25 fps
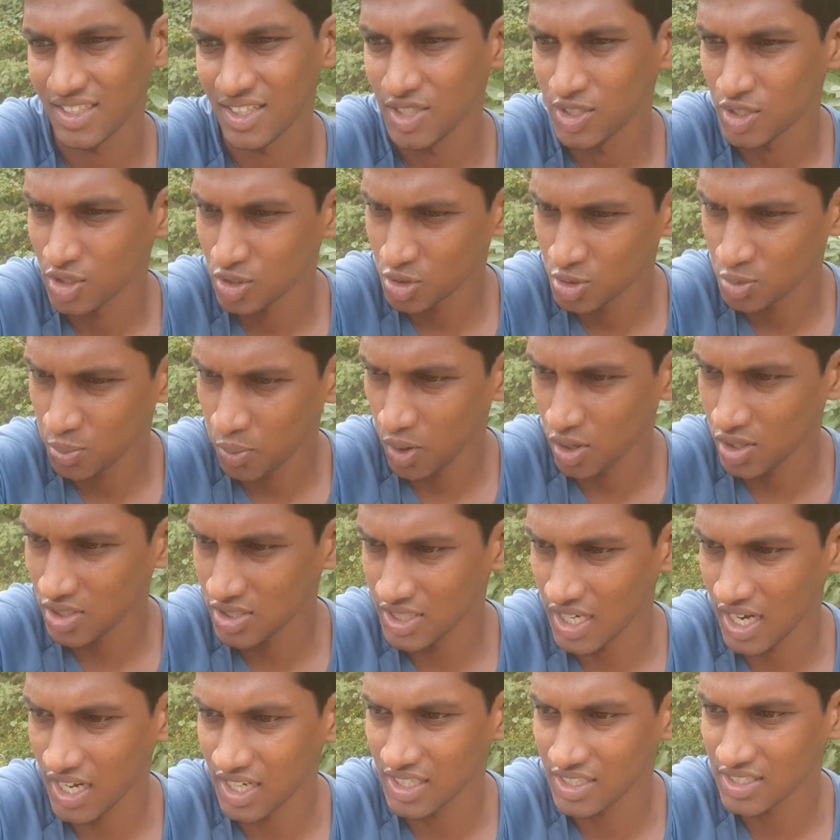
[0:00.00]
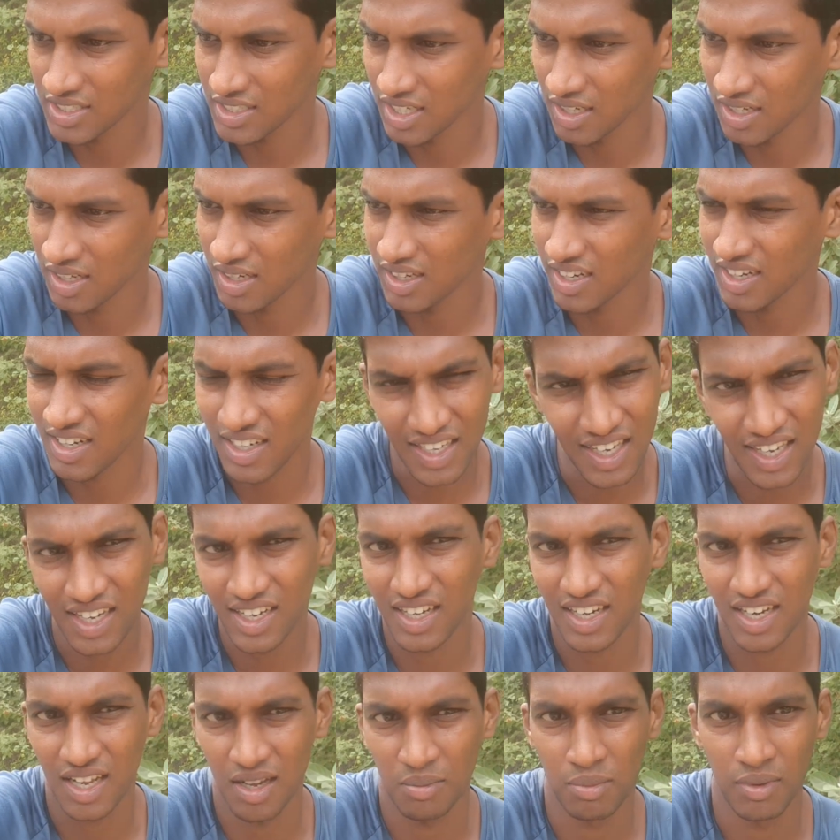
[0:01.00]
you sports scientists are really
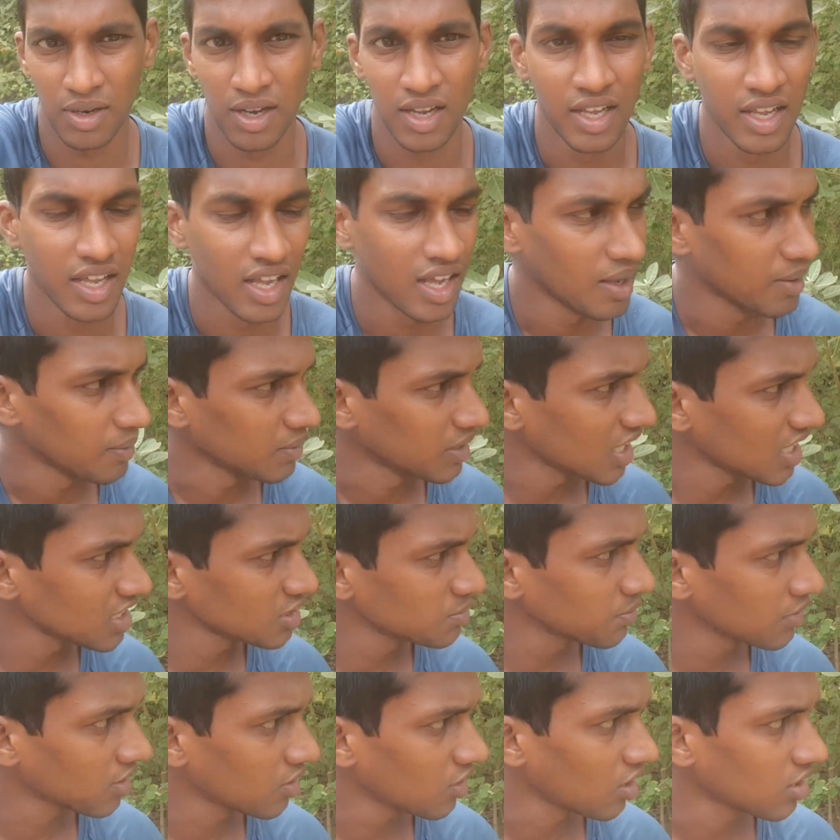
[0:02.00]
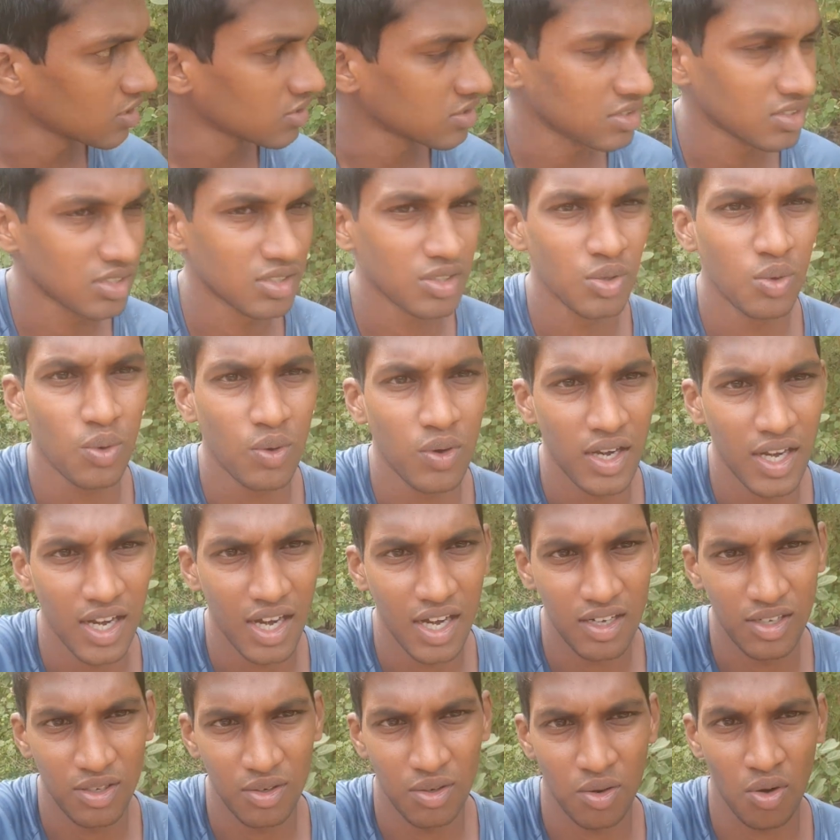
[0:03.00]
dumb. That's because you
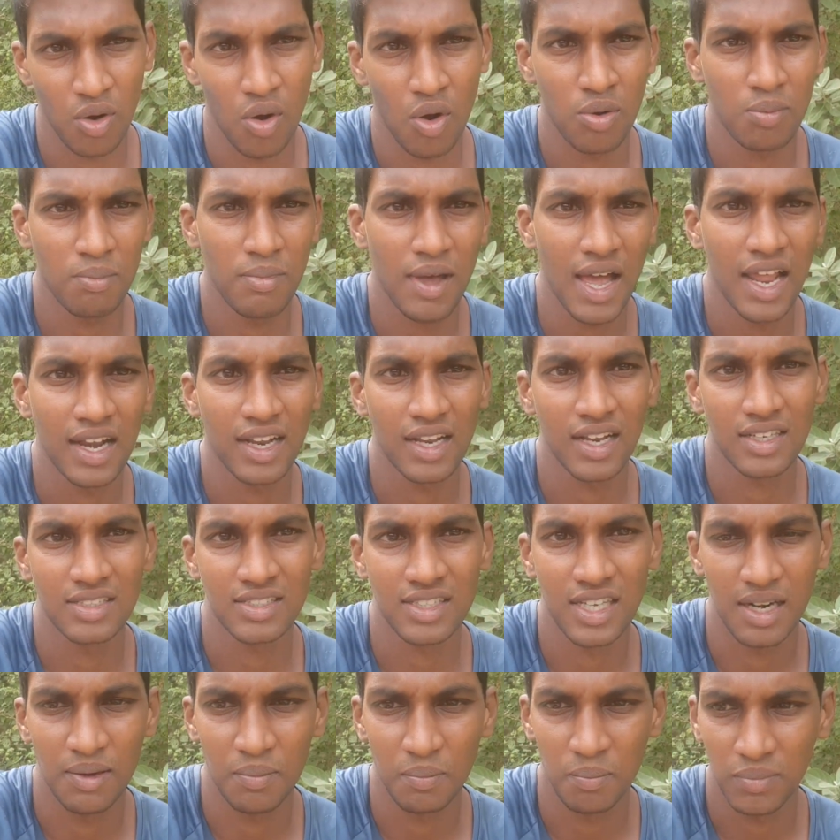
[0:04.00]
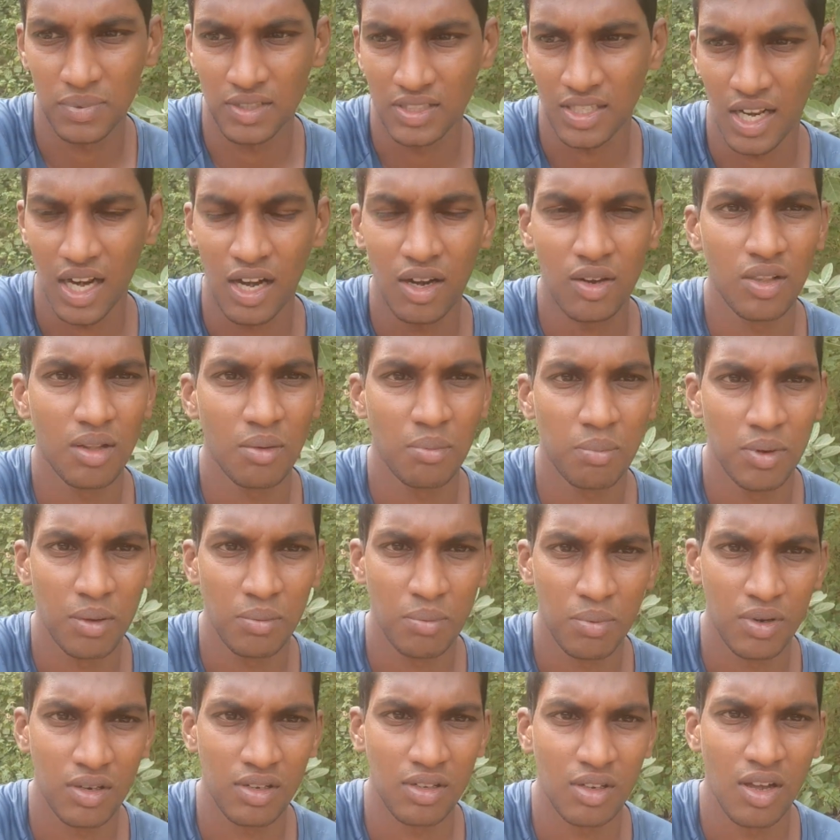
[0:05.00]
create your own barriers and tell to the
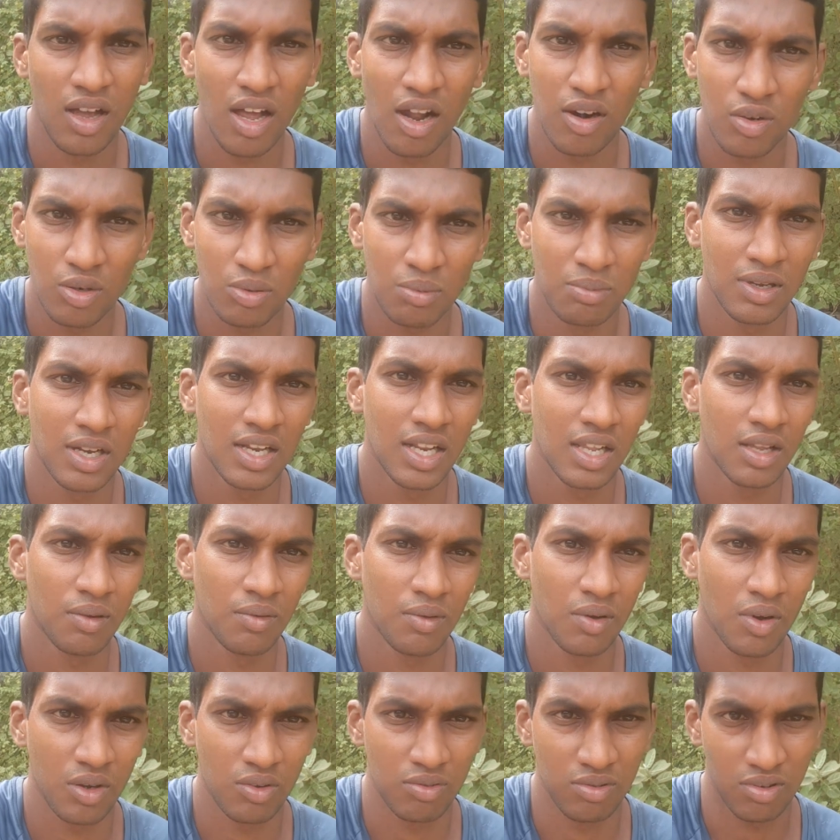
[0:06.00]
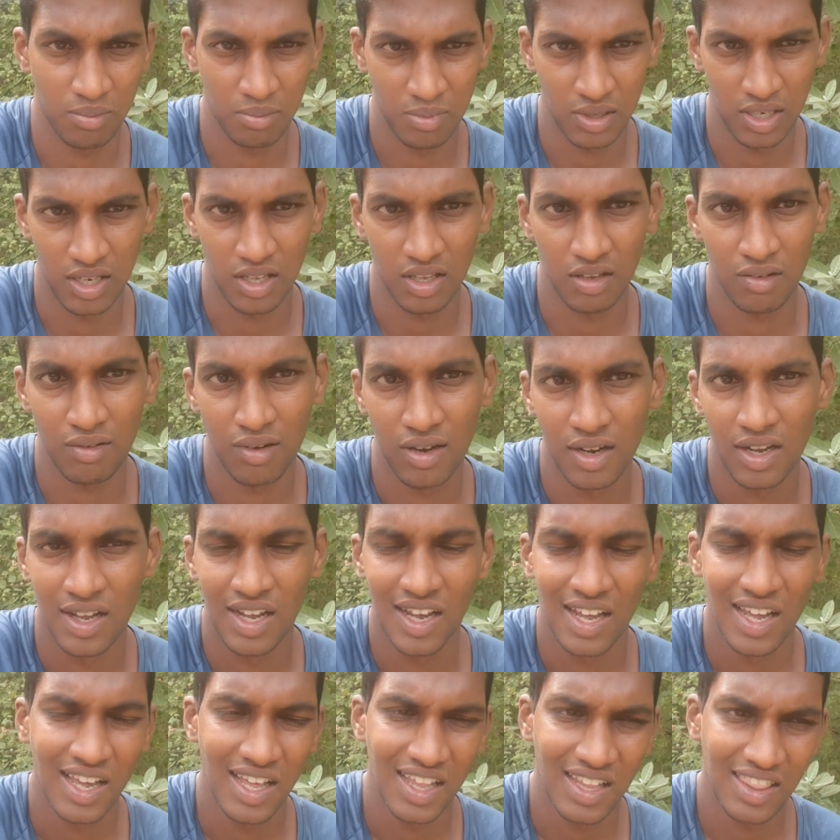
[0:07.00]
people you have to believe what we believe.
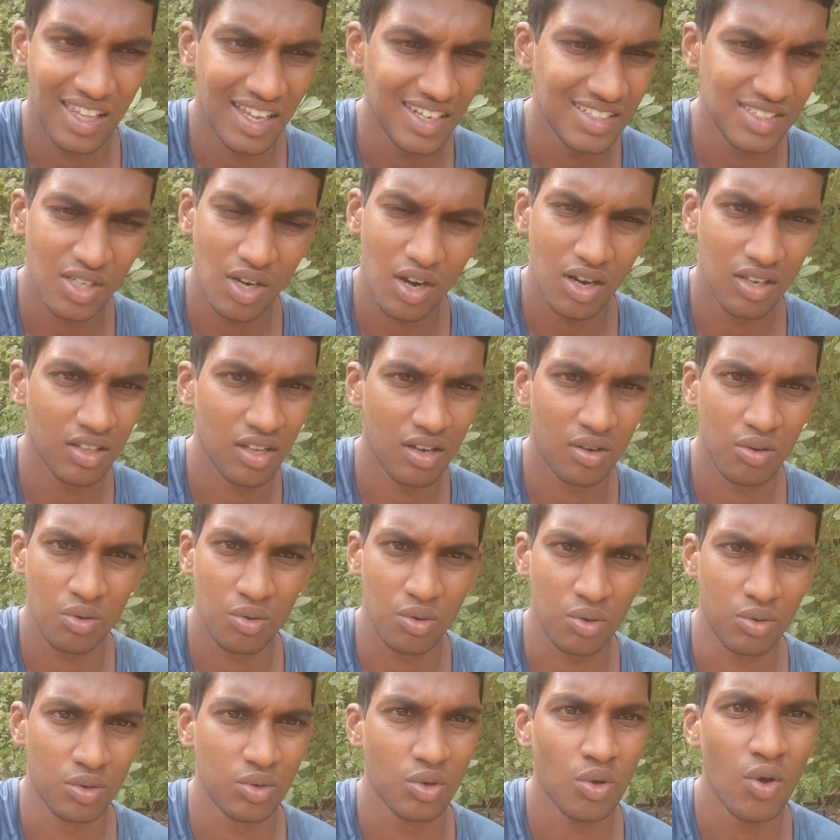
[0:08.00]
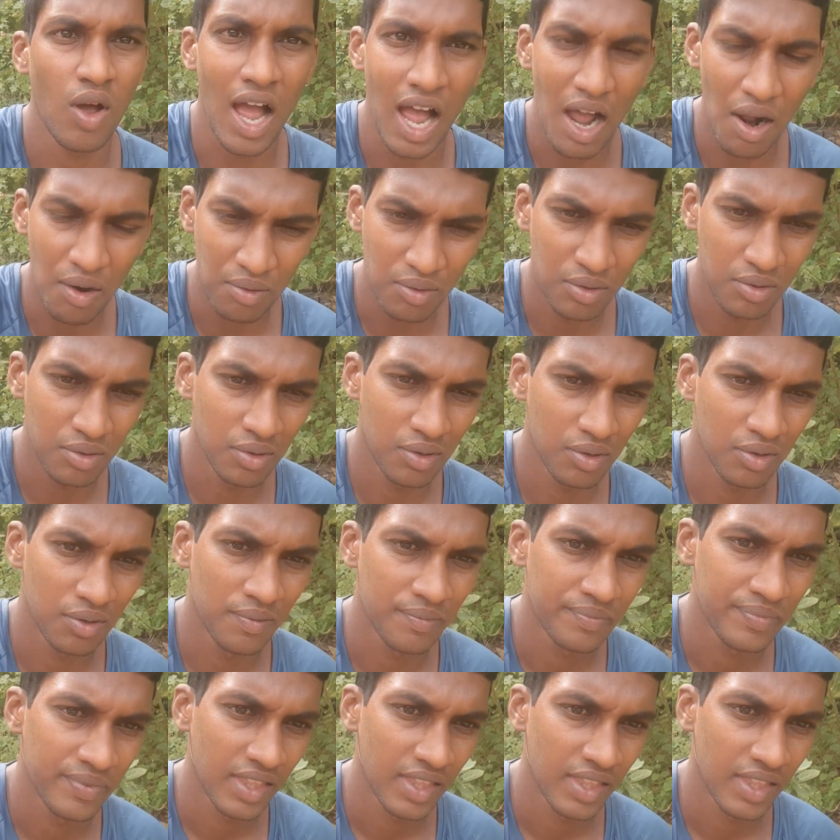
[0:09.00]
That's not the true. You have to